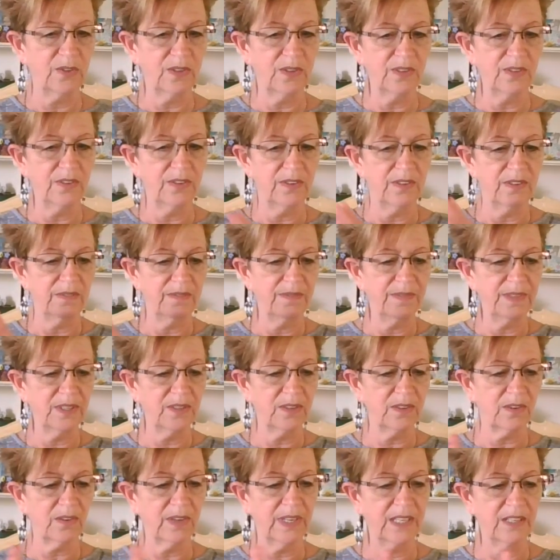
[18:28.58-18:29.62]
You can feel
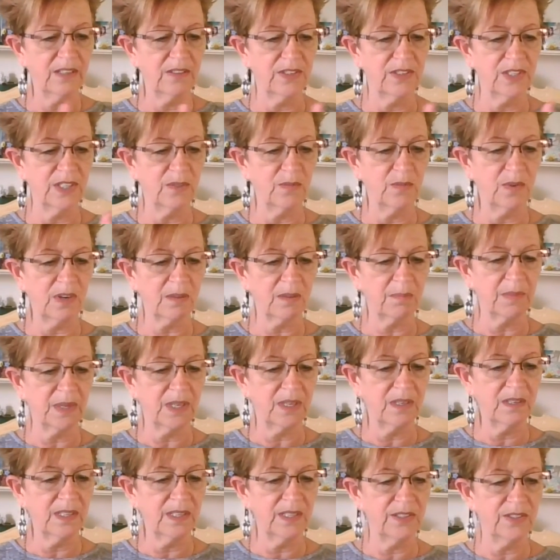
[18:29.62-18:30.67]
her energy walk
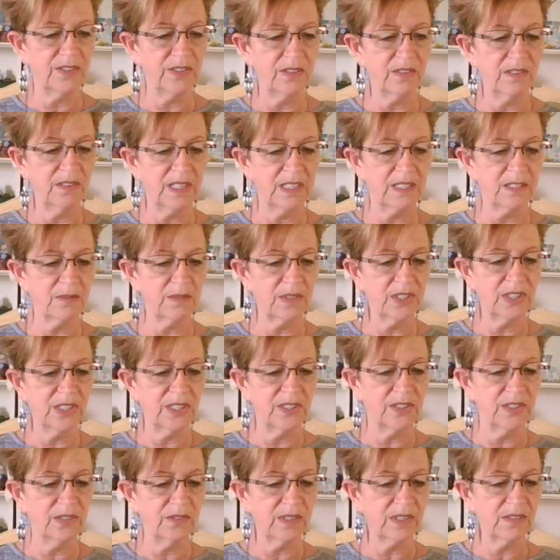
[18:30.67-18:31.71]
behind you. That's what she's
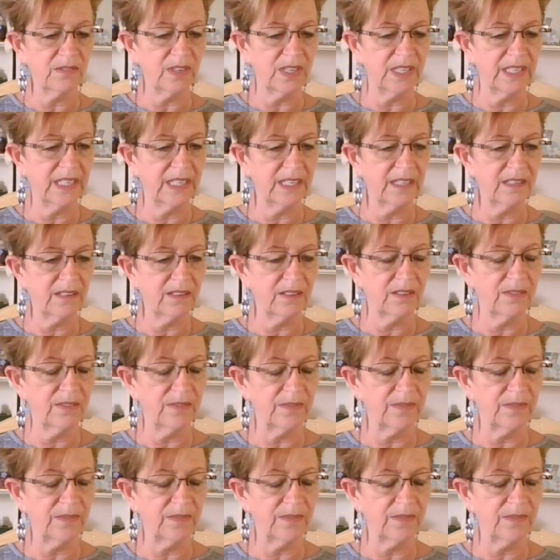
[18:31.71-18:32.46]
doing right now.